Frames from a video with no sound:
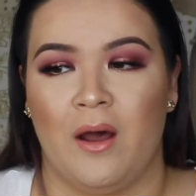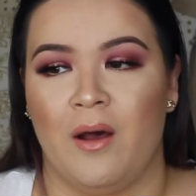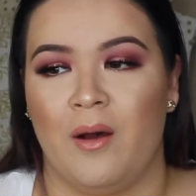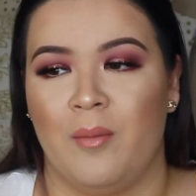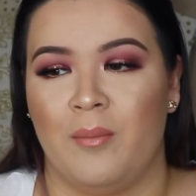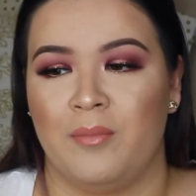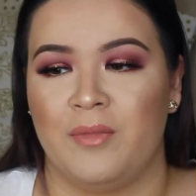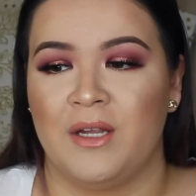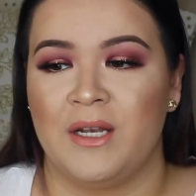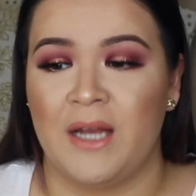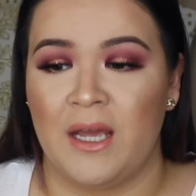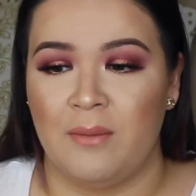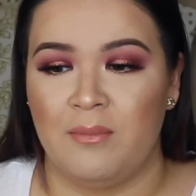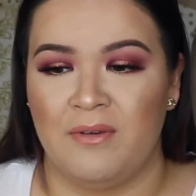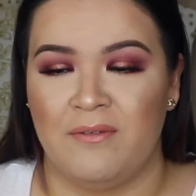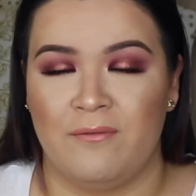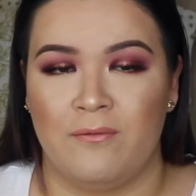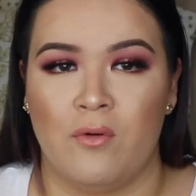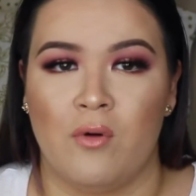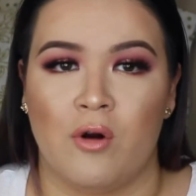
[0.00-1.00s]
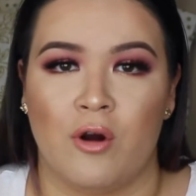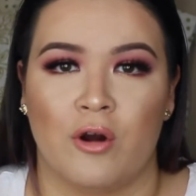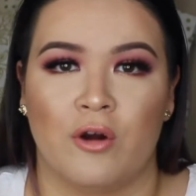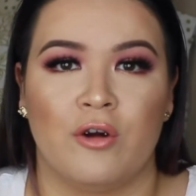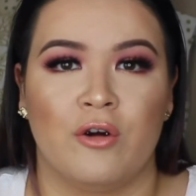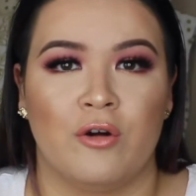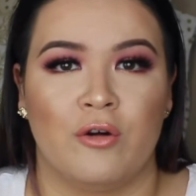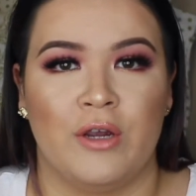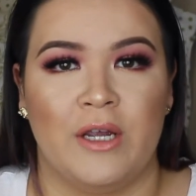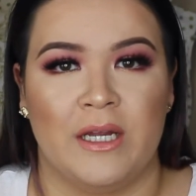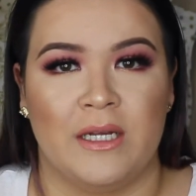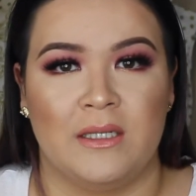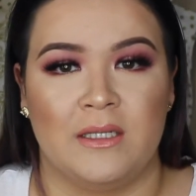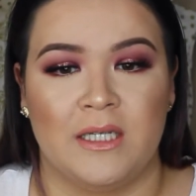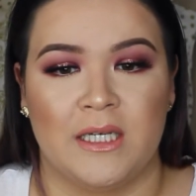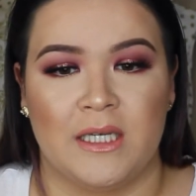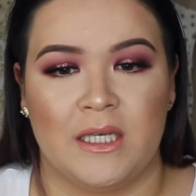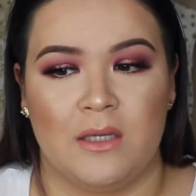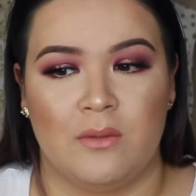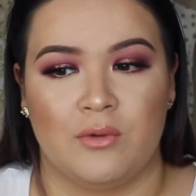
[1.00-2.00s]
The night before, her and
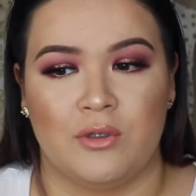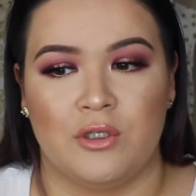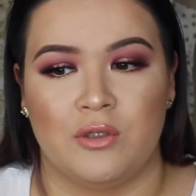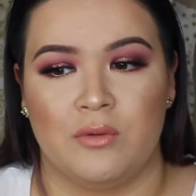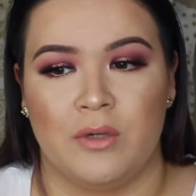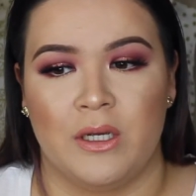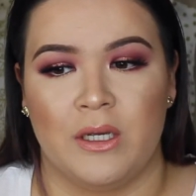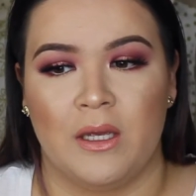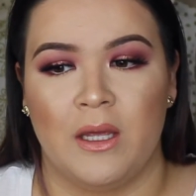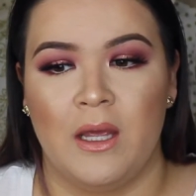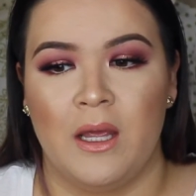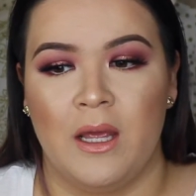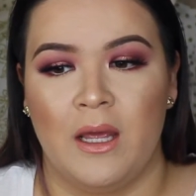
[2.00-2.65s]
Nikki were doing